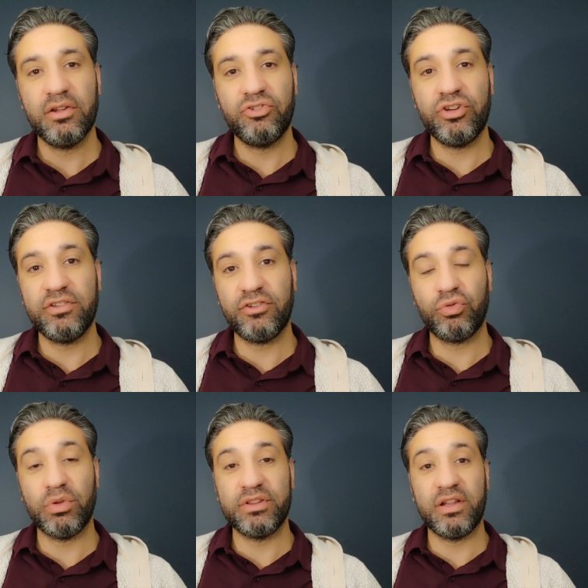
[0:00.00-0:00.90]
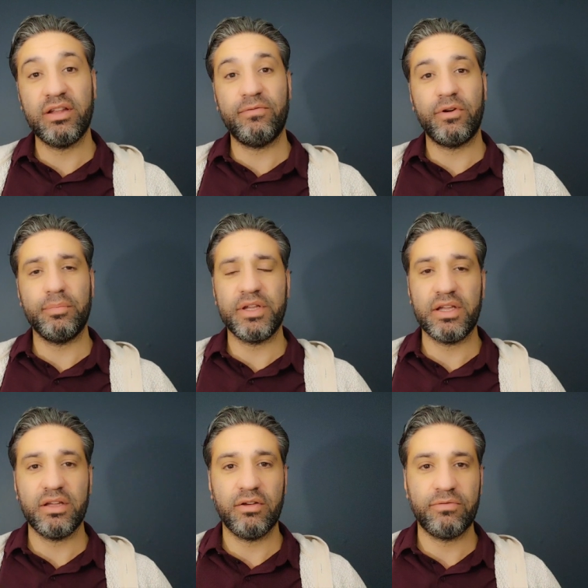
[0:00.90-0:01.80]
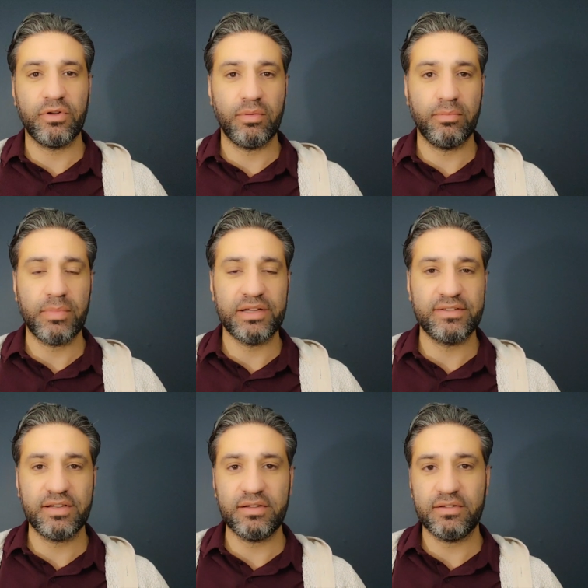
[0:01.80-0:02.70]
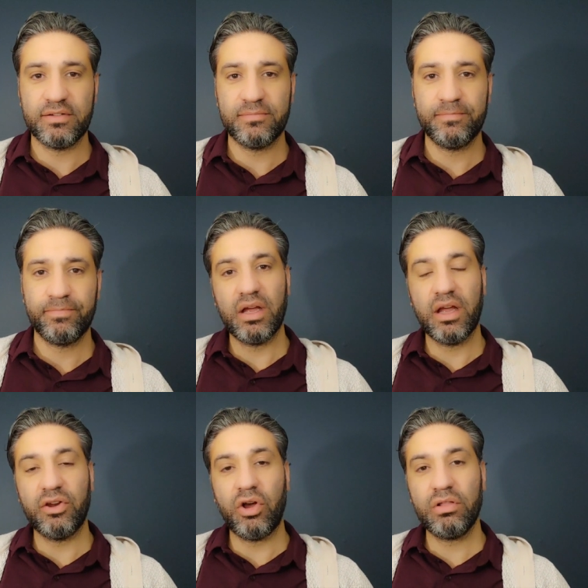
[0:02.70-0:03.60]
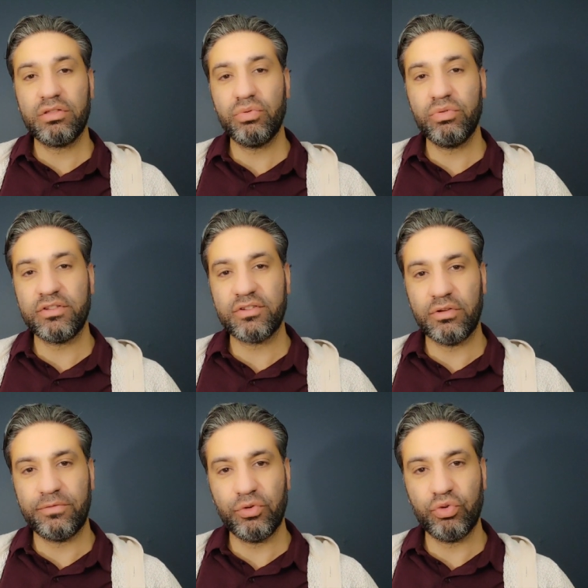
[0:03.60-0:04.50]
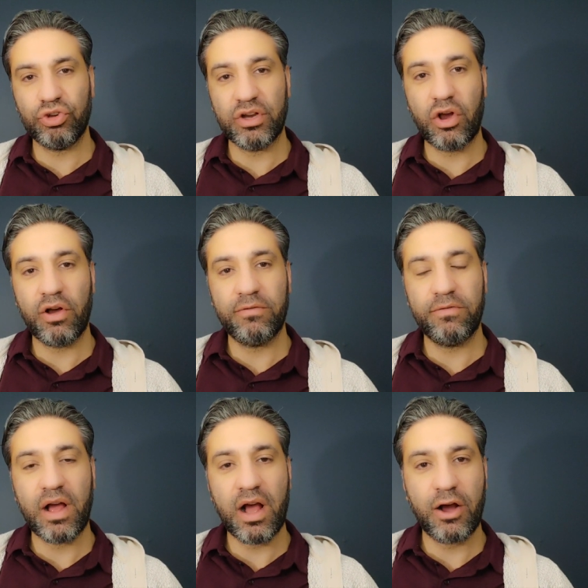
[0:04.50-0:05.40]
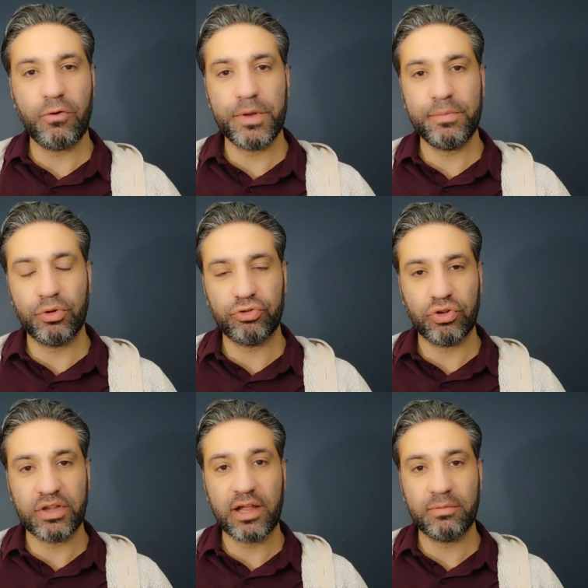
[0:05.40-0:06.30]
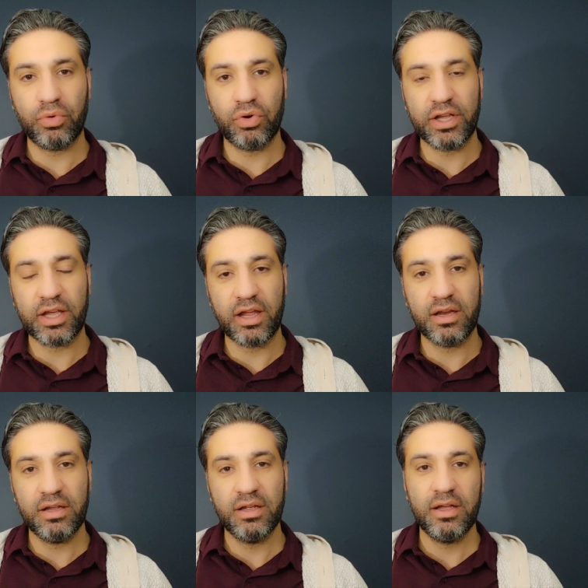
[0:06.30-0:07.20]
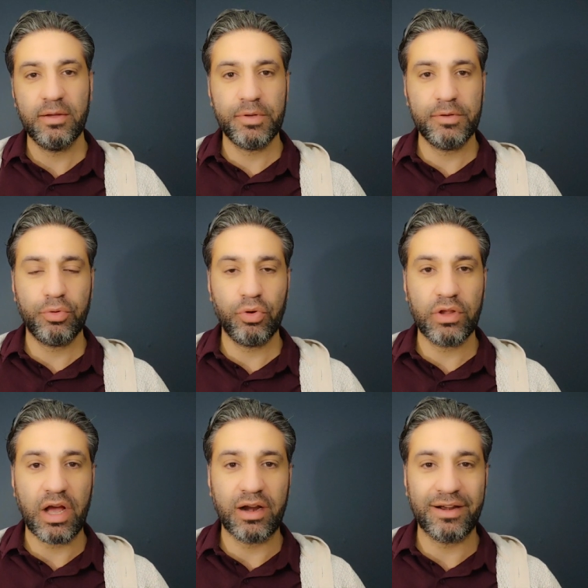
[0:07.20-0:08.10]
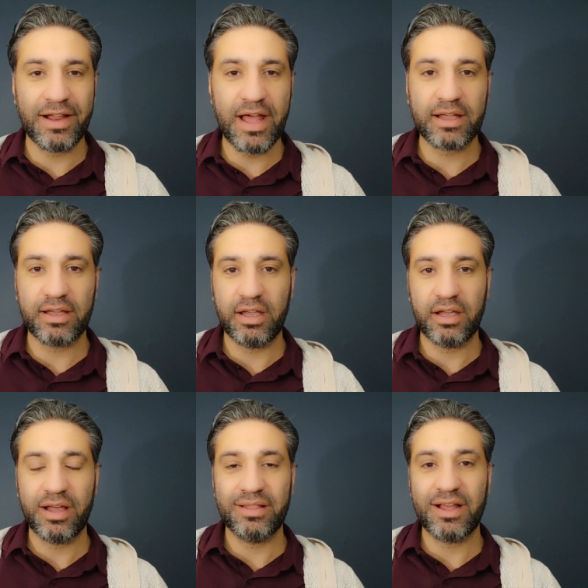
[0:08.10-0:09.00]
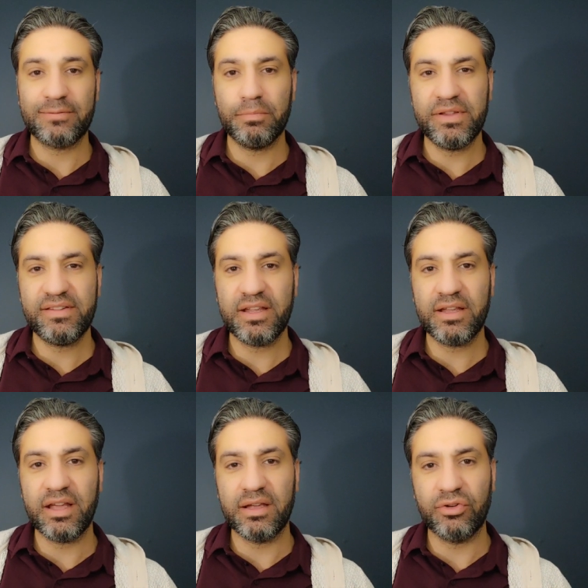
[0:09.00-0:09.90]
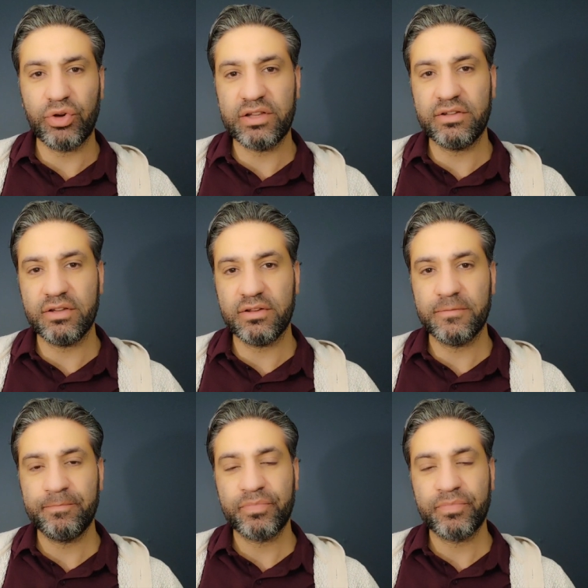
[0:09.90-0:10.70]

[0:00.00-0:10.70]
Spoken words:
Jesus will deliver me from my sins? And all through this confusion of how people should get born again, people are lacking that missing ingredient.